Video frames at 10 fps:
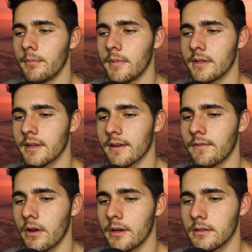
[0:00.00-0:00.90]
He's like
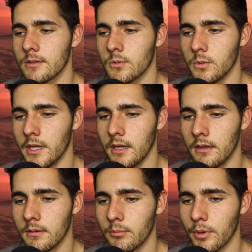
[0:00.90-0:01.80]
a very
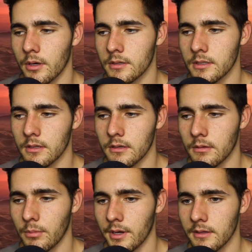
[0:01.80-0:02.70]
sweet person,
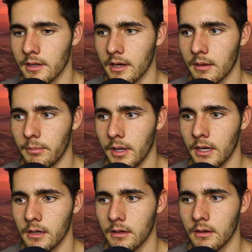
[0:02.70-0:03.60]
but he's like a
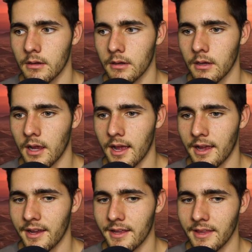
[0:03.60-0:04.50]
big
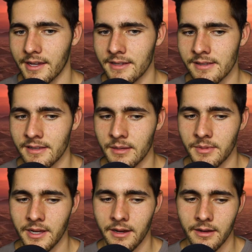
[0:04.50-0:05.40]
guy and like he's
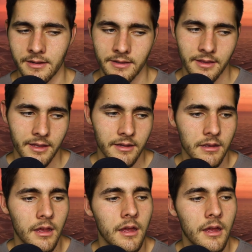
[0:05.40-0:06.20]
intimidating and like